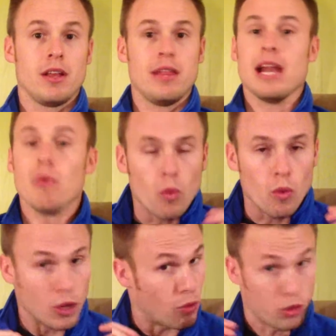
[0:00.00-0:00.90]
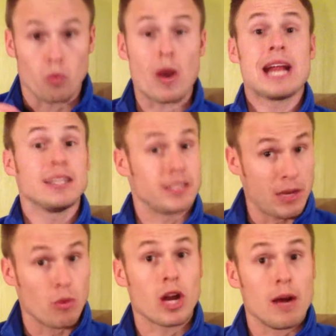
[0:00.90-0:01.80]
then it will, the rains,
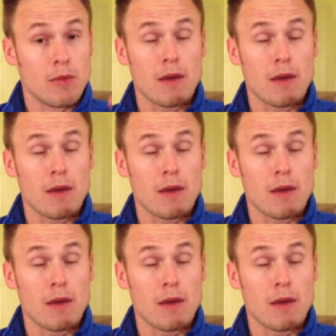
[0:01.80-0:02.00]
they will come